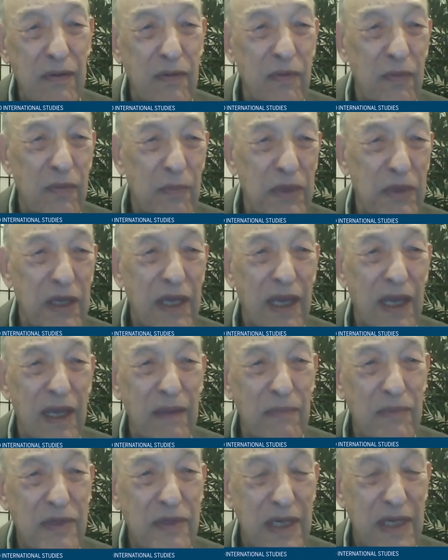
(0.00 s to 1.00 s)

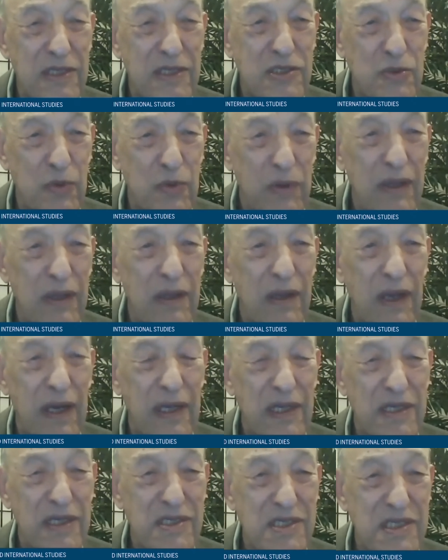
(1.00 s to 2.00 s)
became tense with the
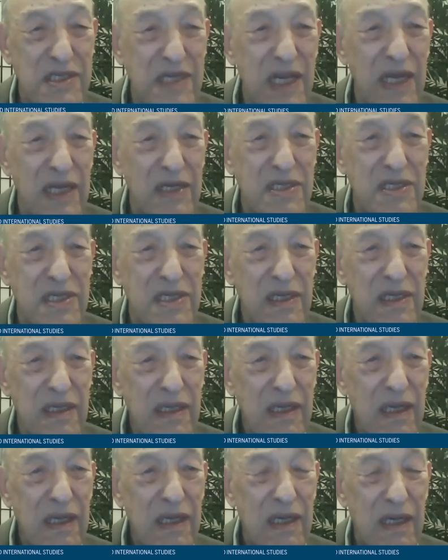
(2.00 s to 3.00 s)
United States,
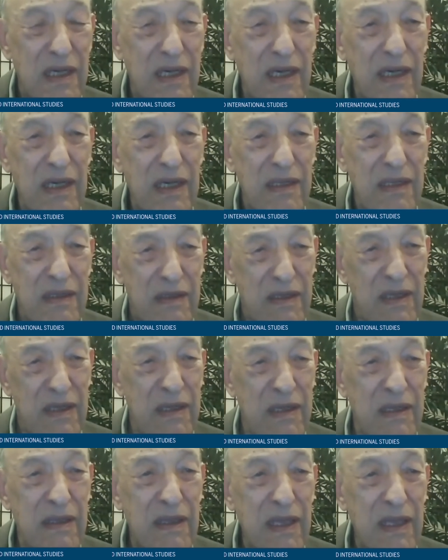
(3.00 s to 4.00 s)

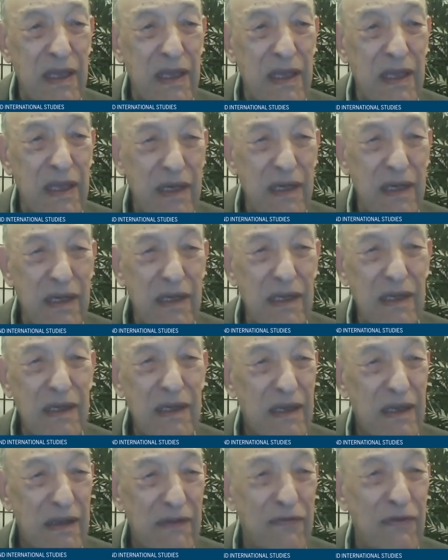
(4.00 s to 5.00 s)
they
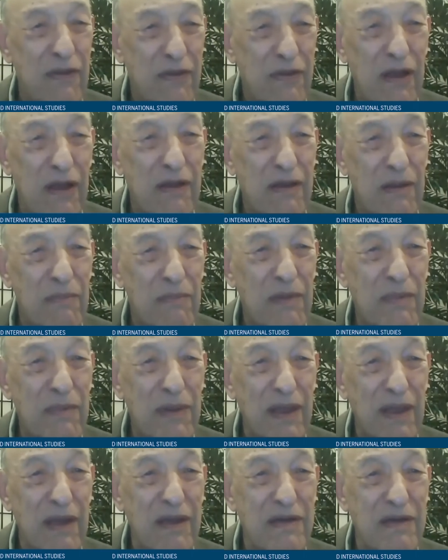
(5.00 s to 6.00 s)
even thought that maybe
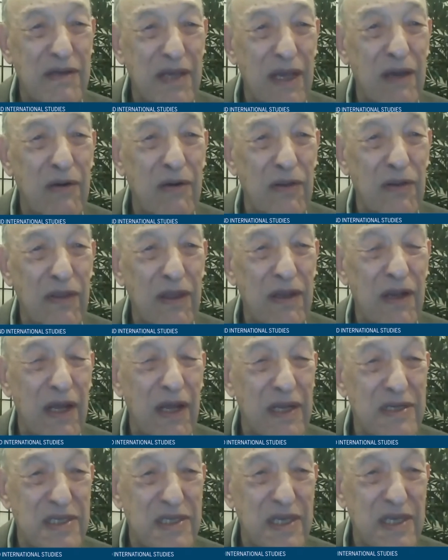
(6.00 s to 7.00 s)
they could take on the
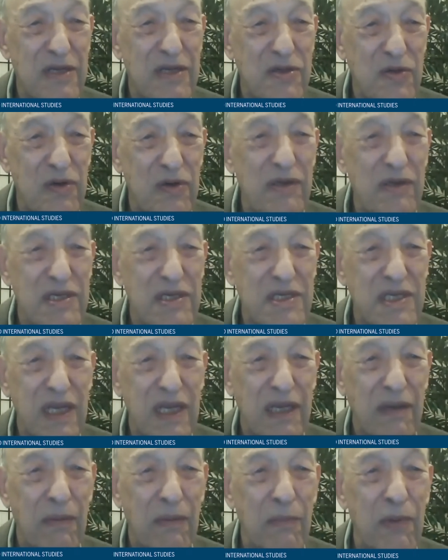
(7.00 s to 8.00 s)
United States, or at least
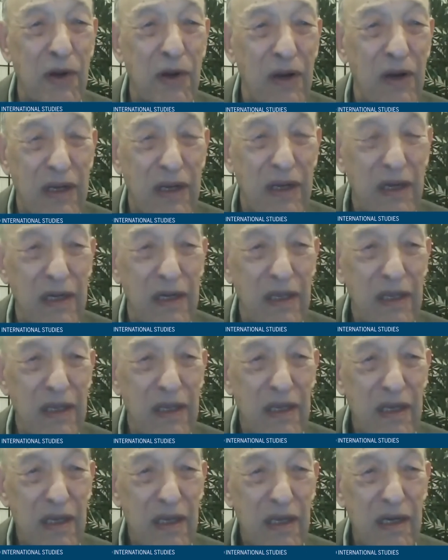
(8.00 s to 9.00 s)
get America
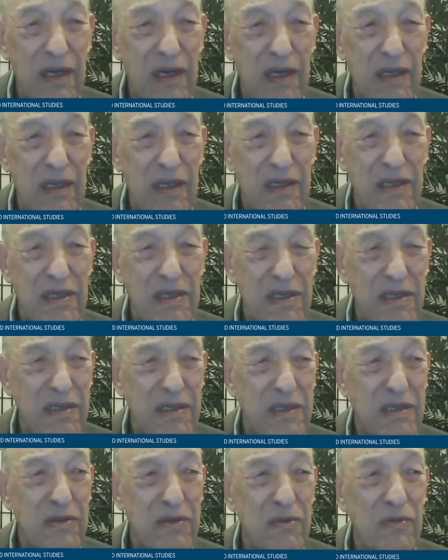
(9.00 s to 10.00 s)

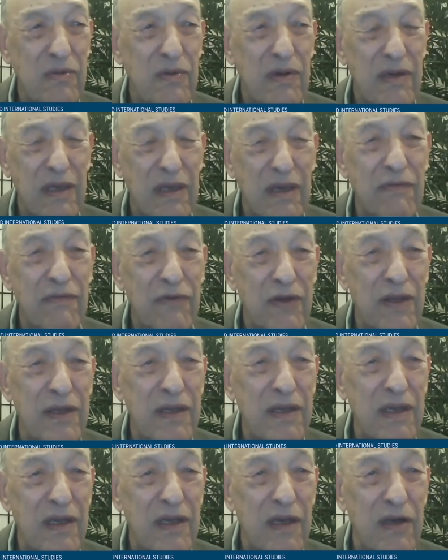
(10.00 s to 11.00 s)
to give
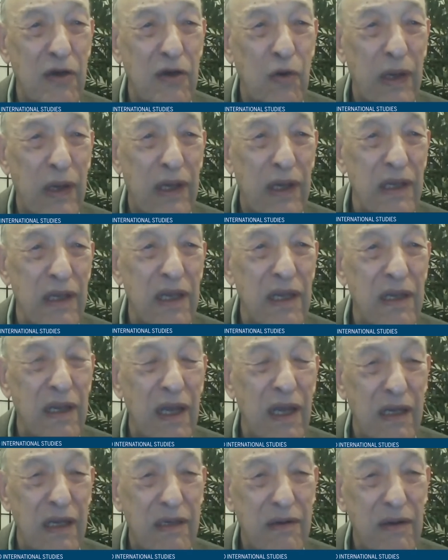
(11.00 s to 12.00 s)
in quickly and
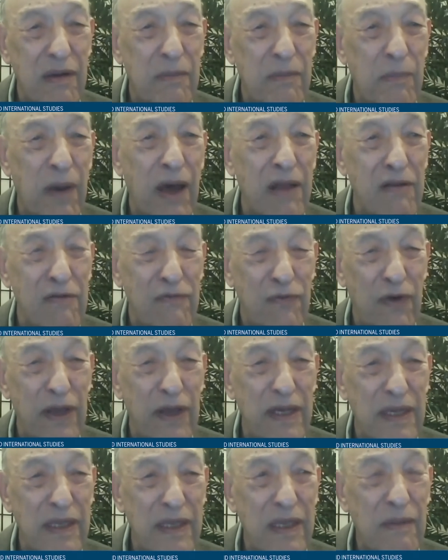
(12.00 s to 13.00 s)
not bother
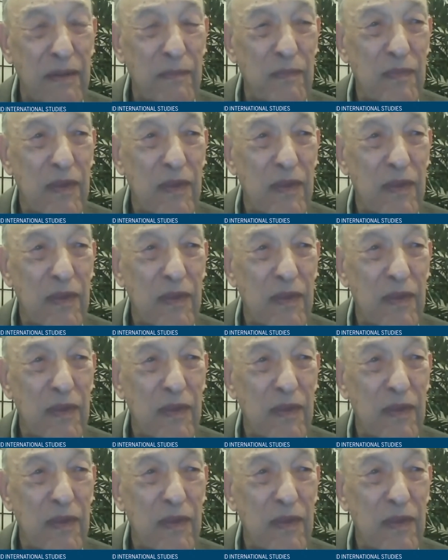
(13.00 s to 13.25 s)
fighting them.